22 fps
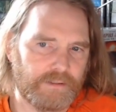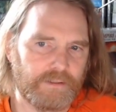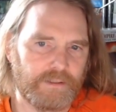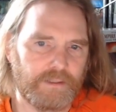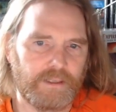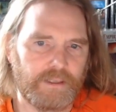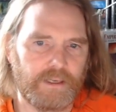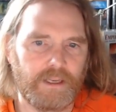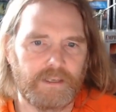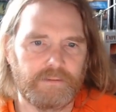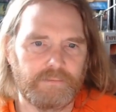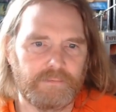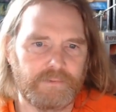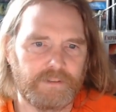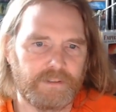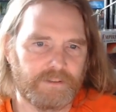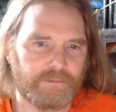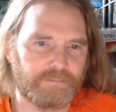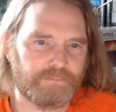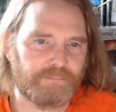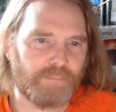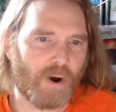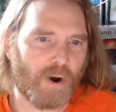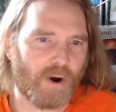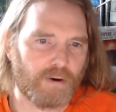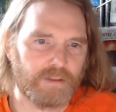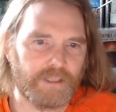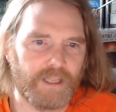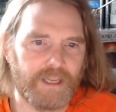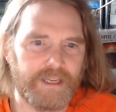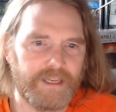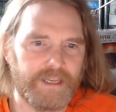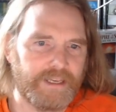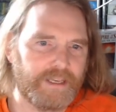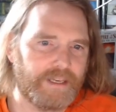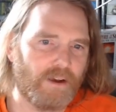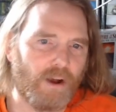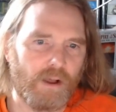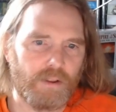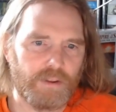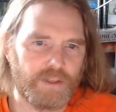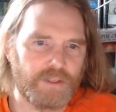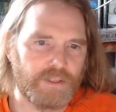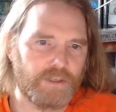and you know parlaying
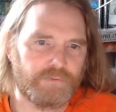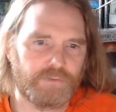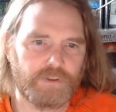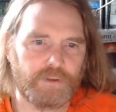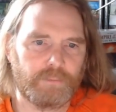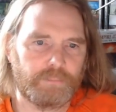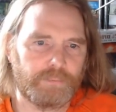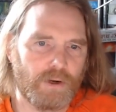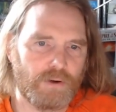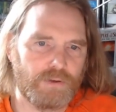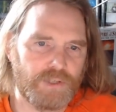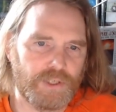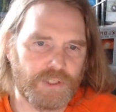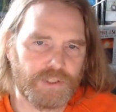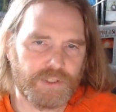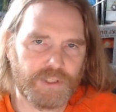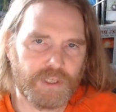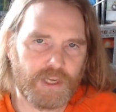all the different approaches to